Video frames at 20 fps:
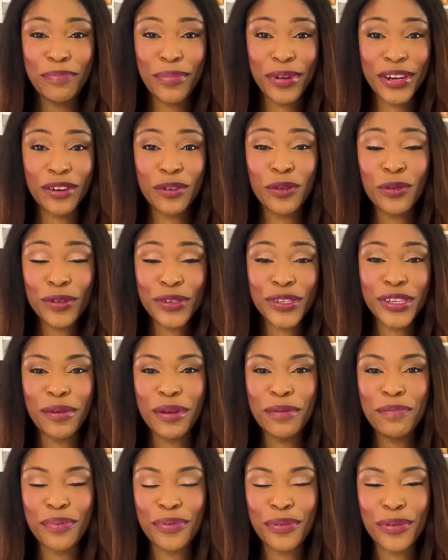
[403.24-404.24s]
but it also
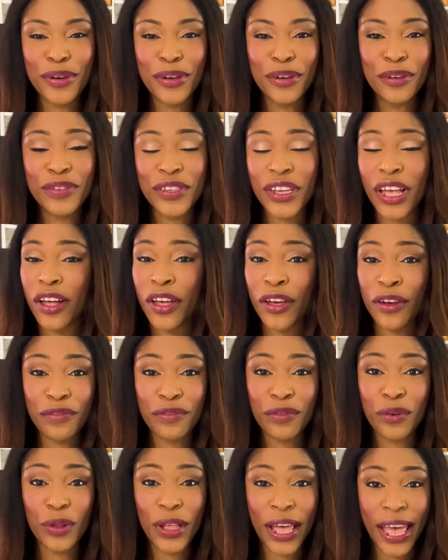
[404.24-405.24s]
improves our
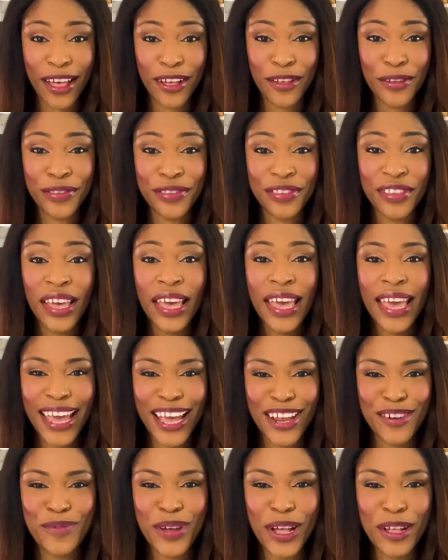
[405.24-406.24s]
overall health
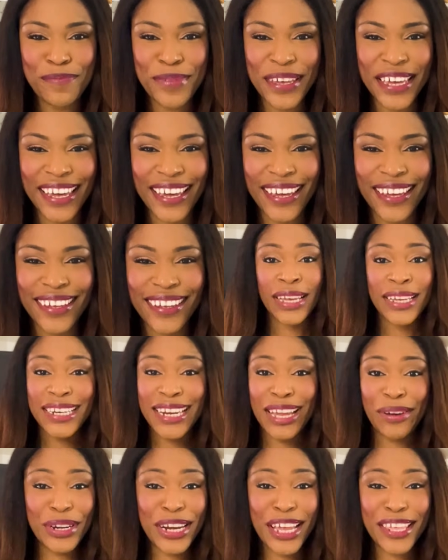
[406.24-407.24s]
and well-being.
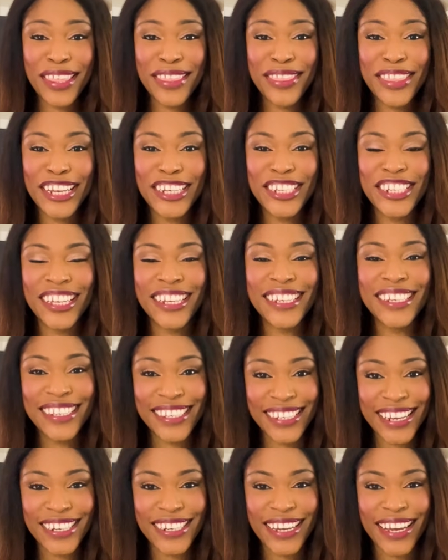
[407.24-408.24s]
Now, another thing to
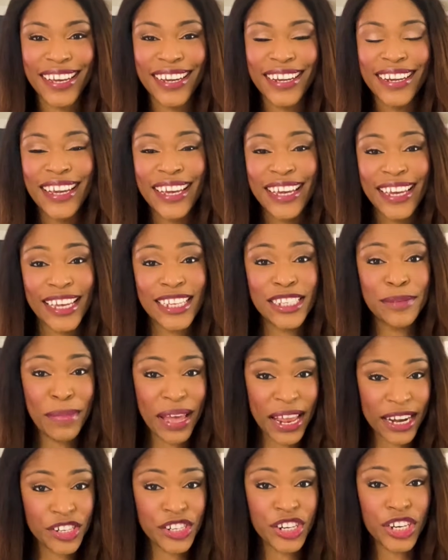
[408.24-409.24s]
consider is
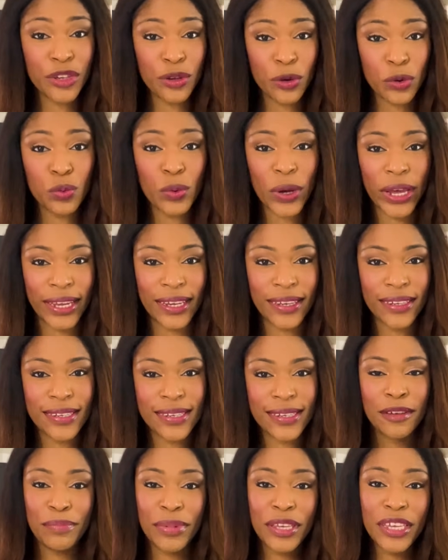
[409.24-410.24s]
managing your
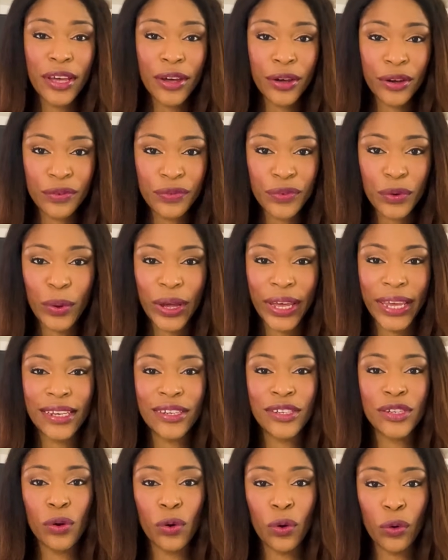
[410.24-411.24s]
weight. Being
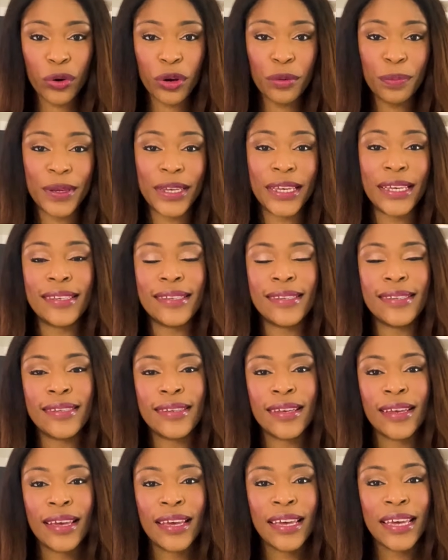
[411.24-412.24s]
overweight or
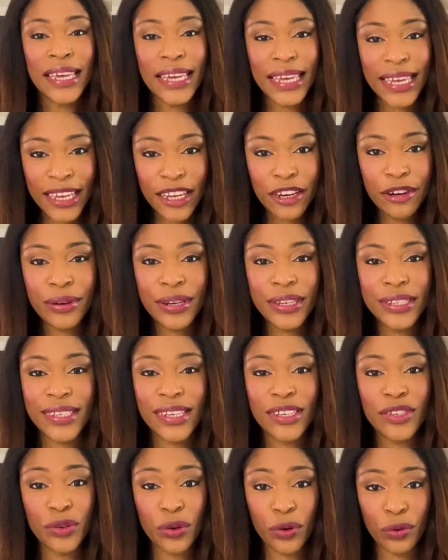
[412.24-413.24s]
obese
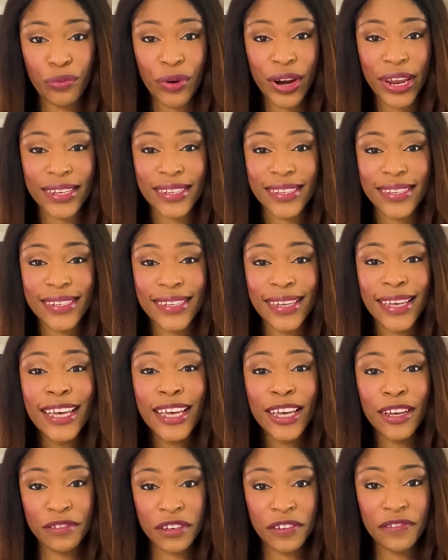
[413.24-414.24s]
increases your risk
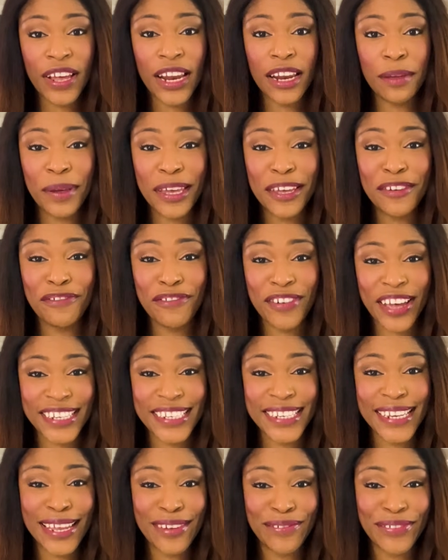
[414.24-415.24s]
of developing
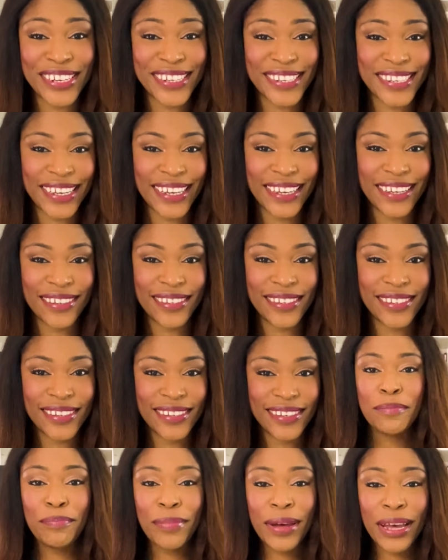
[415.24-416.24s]
fatty liver
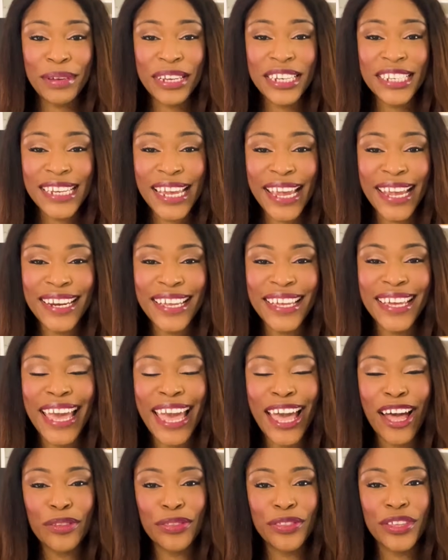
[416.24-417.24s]
disease. By maintaining a
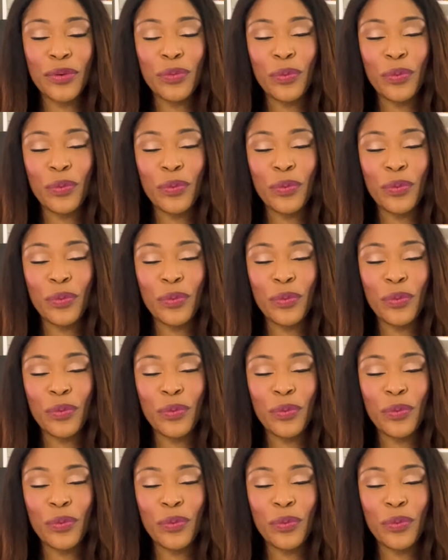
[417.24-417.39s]
healthy